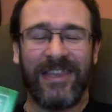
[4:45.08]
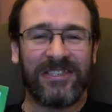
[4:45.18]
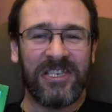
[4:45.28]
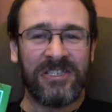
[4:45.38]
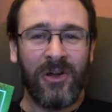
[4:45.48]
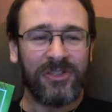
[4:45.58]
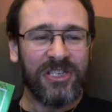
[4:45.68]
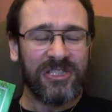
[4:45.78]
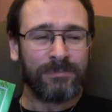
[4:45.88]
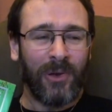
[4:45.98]
this is not
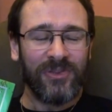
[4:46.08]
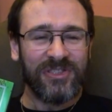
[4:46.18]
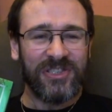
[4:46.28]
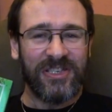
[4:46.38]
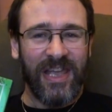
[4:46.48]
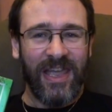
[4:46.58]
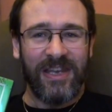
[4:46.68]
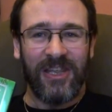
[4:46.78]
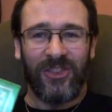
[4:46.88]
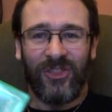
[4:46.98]
a sponsored
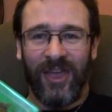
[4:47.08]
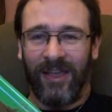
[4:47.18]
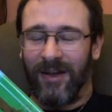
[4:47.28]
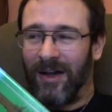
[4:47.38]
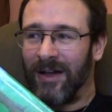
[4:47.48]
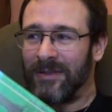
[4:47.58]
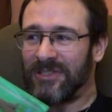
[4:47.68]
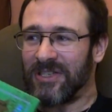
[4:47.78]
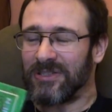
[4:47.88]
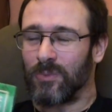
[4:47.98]
anything. I
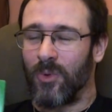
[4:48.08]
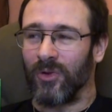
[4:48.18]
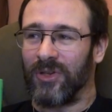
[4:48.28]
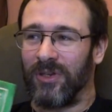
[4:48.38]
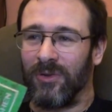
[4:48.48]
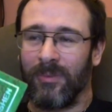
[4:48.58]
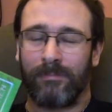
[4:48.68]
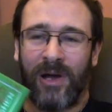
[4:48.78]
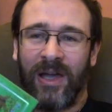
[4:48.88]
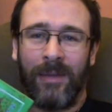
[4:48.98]
just want you to
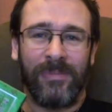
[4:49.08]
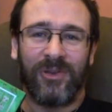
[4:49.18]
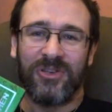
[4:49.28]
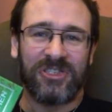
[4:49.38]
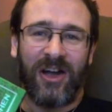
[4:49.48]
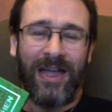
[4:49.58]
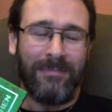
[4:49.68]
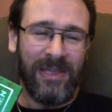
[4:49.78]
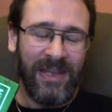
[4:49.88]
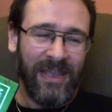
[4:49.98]
buy it because
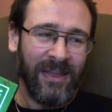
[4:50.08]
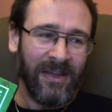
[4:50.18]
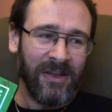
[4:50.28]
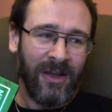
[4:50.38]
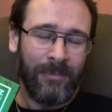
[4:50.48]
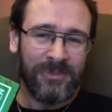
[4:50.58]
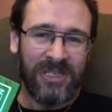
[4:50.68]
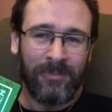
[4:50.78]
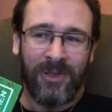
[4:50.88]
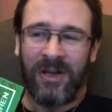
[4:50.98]
I'm in it and I'm
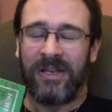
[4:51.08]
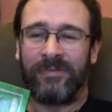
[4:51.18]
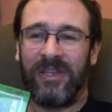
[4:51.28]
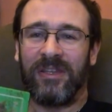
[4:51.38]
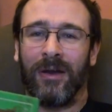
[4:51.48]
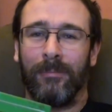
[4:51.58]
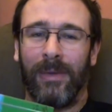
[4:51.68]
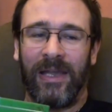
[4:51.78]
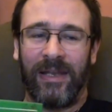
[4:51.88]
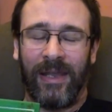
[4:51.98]
some kind of
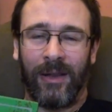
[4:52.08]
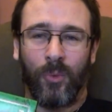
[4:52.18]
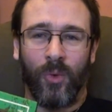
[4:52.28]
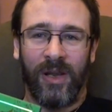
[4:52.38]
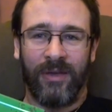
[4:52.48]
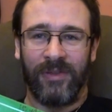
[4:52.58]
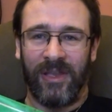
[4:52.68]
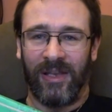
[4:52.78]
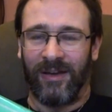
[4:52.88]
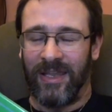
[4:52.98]
egomaniac, whatever
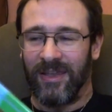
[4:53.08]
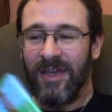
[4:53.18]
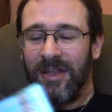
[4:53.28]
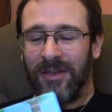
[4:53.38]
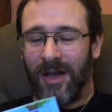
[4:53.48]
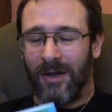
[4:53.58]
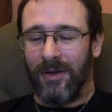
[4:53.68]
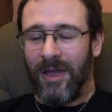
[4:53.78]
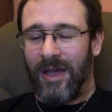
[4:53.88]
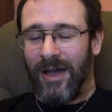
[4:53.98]
you like. No,
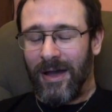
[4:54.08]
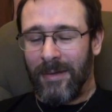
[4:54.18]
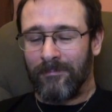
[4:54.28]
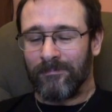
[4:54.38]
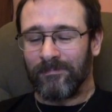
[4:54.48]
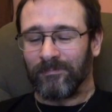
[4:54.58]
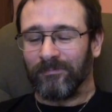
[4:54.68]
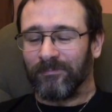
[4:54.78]
um,